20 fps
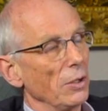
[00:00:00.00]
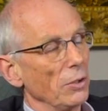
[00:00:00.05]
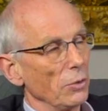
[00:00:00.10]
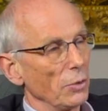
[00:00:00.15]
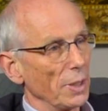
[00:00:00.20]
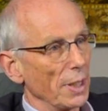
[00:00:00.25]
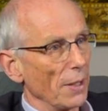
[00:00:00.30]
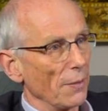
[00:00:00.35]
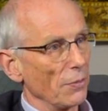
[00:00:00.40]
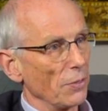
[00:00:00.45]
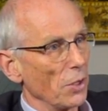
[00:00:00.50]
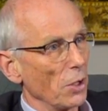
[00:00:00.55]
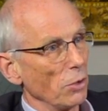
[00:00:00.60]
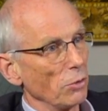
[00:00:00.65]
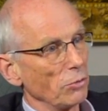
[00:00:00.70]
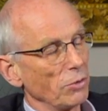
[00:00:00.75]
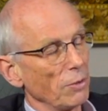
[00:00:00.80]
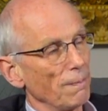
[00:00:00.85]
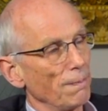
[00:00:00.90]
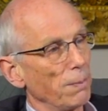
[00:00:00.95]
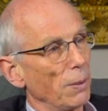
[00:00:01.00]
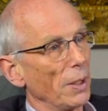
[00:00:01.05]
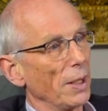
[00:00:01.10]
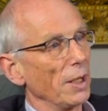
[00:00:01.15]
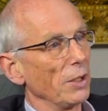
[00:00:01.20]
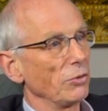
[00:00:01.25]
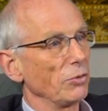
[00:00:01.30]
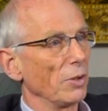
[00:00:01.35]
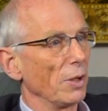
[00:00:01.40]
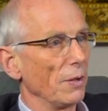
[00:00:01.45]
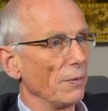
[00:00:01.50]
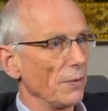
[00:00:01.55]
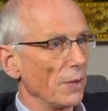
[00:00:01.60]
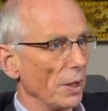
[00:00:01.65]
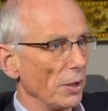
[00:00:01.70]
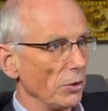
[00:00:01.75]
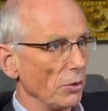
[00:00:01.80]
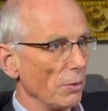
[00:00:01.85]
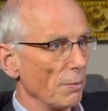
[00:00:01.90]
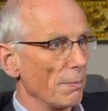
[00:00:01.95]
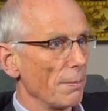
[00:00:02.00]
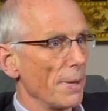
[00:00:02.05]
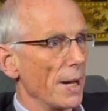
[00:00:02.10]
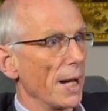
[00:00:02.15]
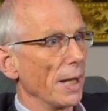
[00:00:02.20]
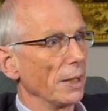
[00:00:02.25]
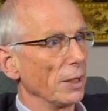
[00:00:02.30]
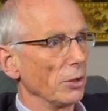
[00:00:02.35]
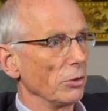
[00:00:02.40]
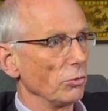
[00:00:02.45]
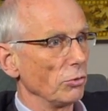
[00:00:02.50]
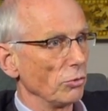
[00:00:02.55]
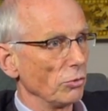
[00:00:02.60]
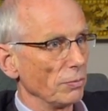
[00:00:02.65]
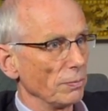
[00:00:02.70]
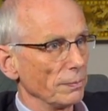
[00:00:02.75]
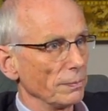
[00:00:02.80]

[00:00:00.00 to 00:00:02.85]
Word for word: You get those in place and then you manage.